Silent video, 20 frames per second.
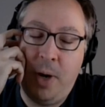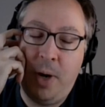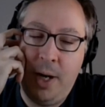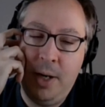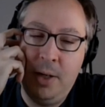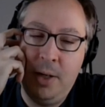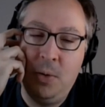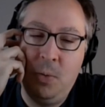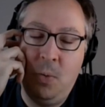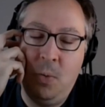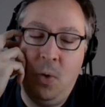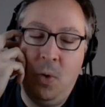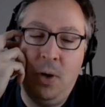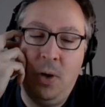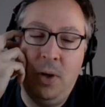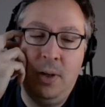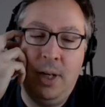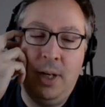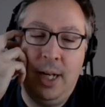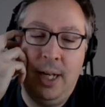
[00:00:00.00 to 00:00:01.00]
prior to the
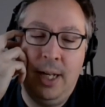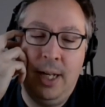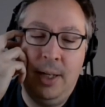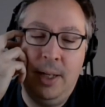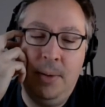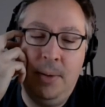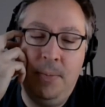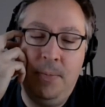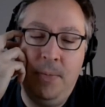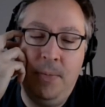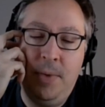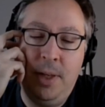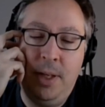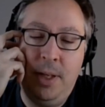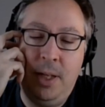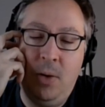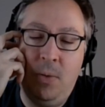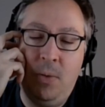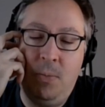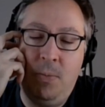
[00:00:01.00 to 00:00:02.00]
war,
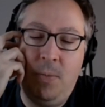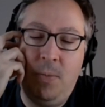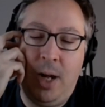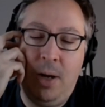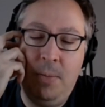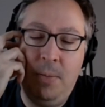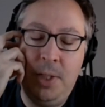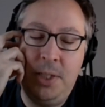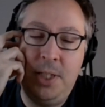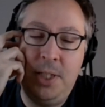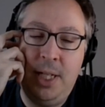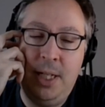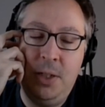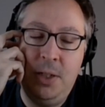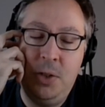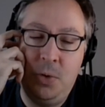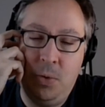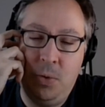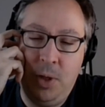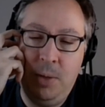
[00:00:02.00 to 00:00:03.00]
you know, how much they
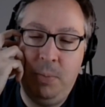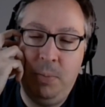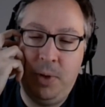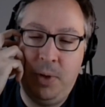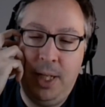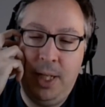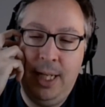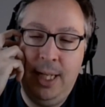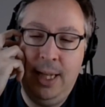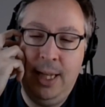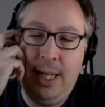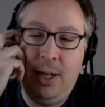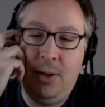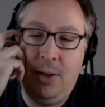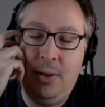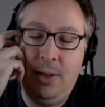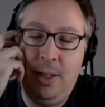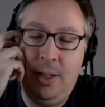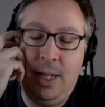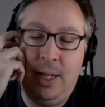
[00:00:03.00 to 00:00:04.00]
enjoyed playing
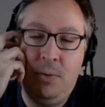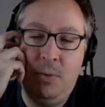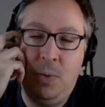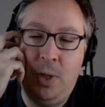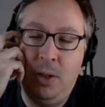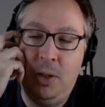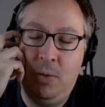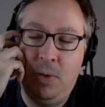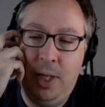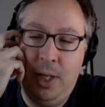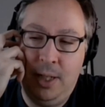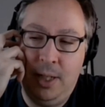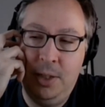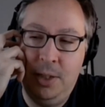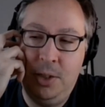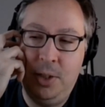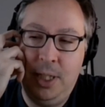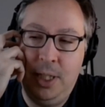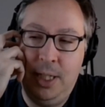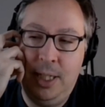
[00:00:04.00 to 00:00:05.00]
there and what a great
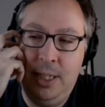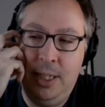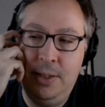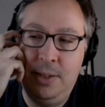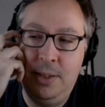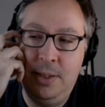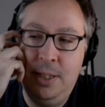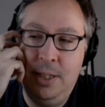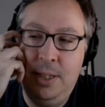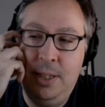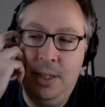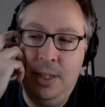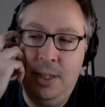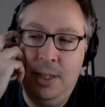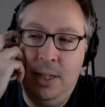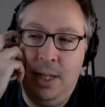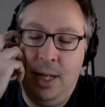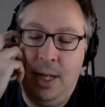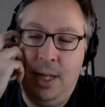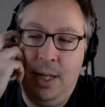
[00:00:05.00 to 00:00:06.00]
country it is.
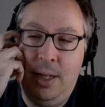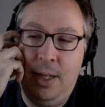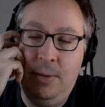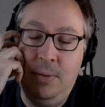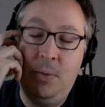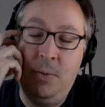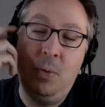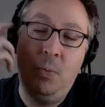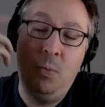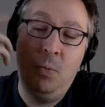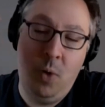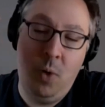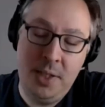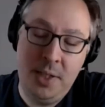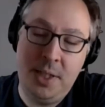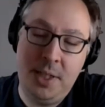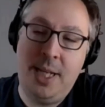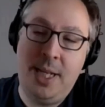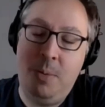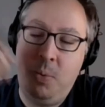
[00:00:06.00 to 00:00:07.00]
Well,
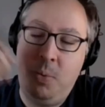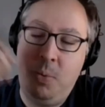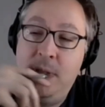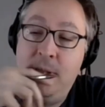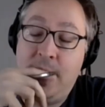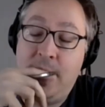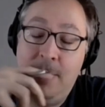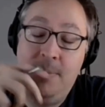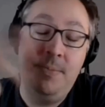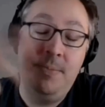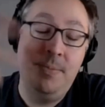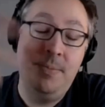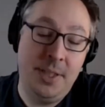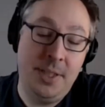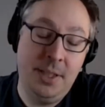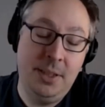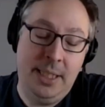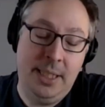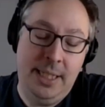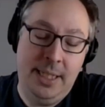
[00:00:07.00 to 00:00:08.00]
was at that point in time,
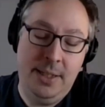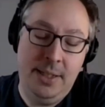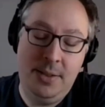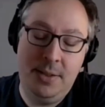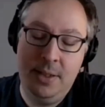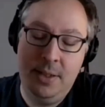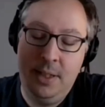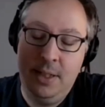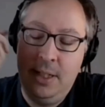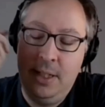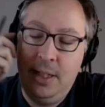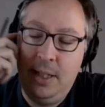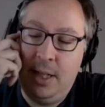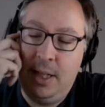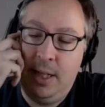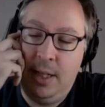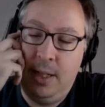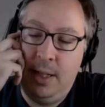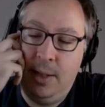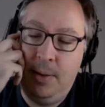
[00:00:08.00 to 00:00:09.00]
still is,
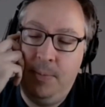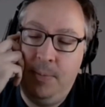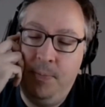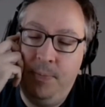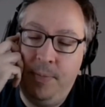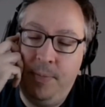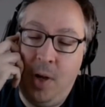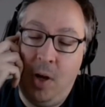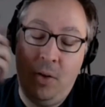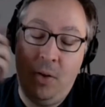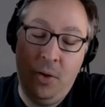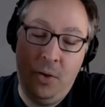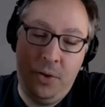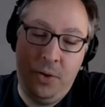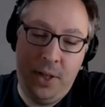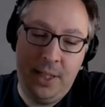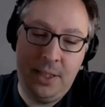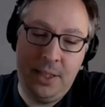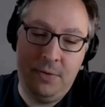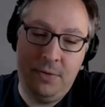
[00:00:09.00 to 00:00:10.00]
although
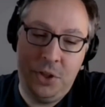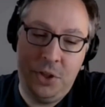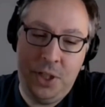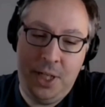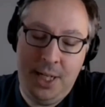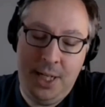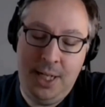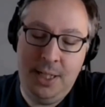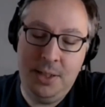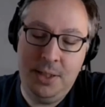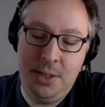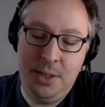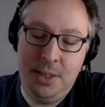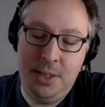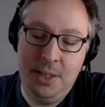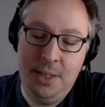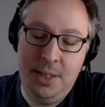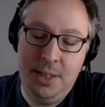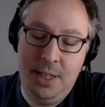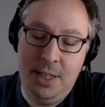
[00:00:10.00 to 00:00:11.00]
things have
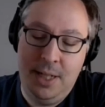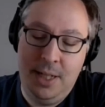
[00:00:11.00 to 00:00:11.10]
changed.